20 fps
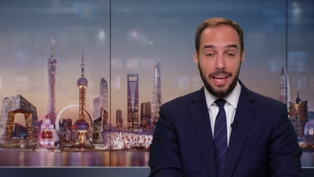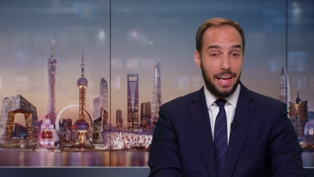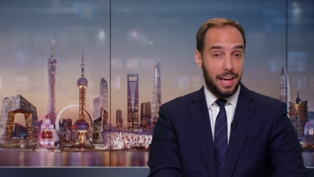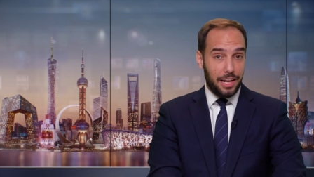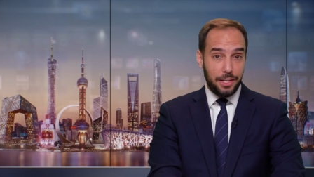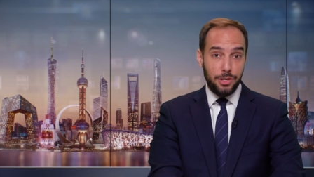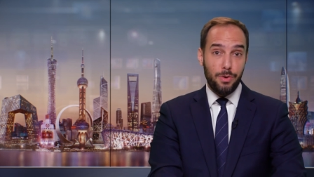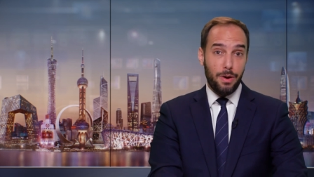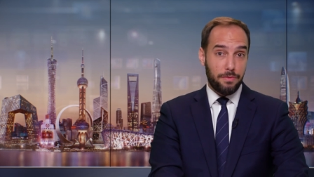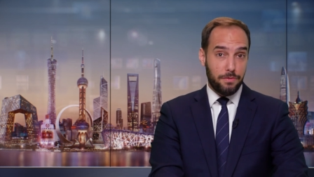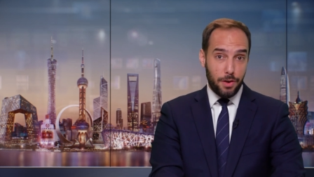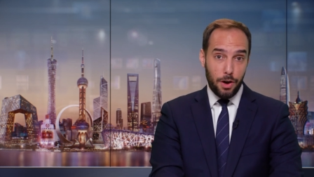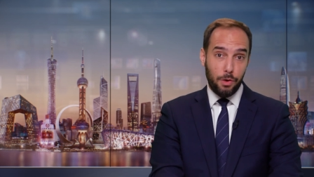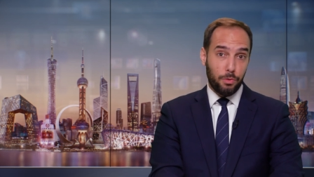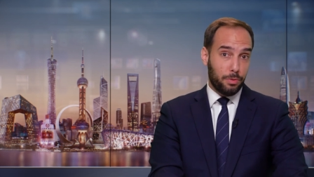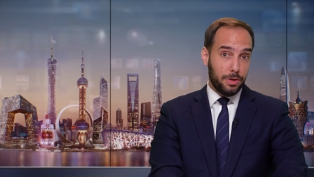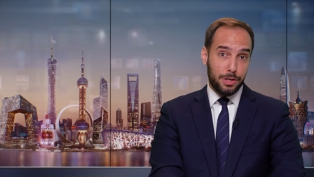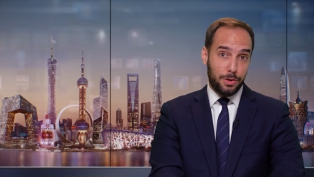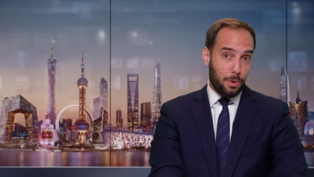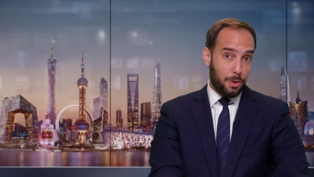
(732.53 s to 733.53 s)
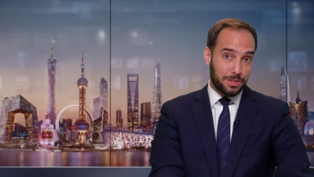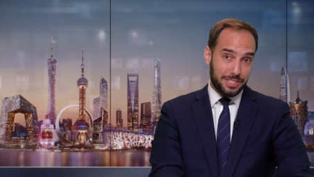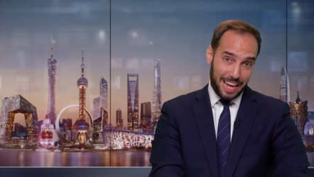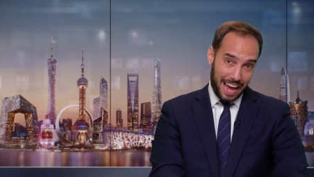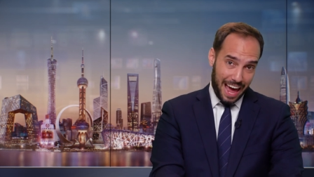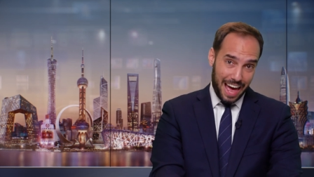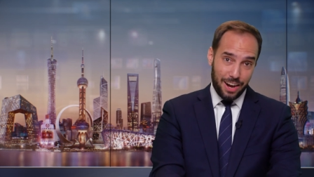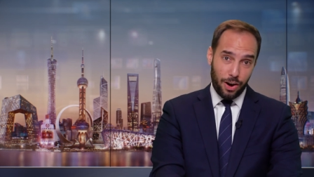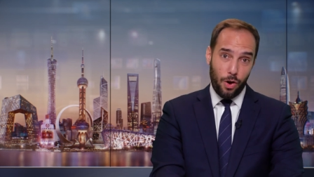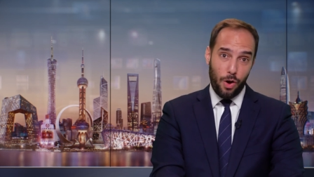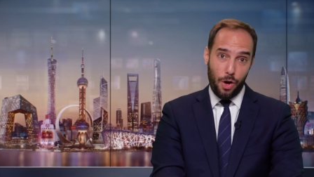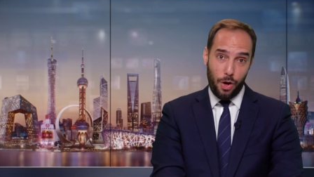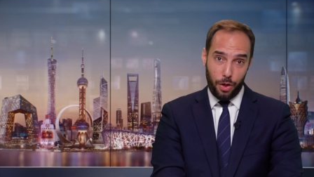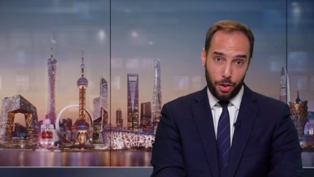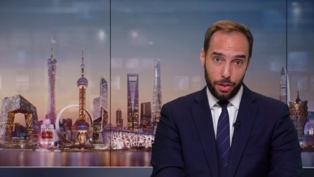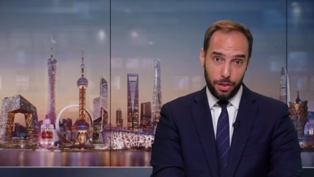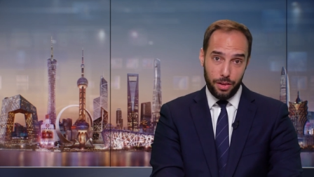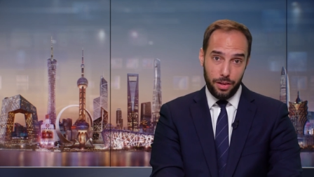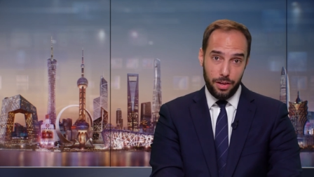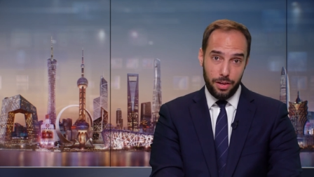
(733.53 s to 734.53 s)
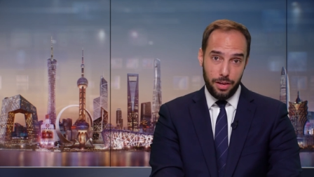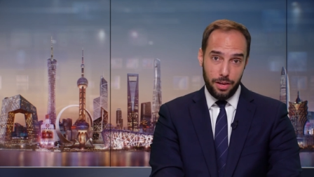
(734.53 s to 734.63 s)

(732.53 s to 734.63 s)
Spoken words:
And you have no recourse at all.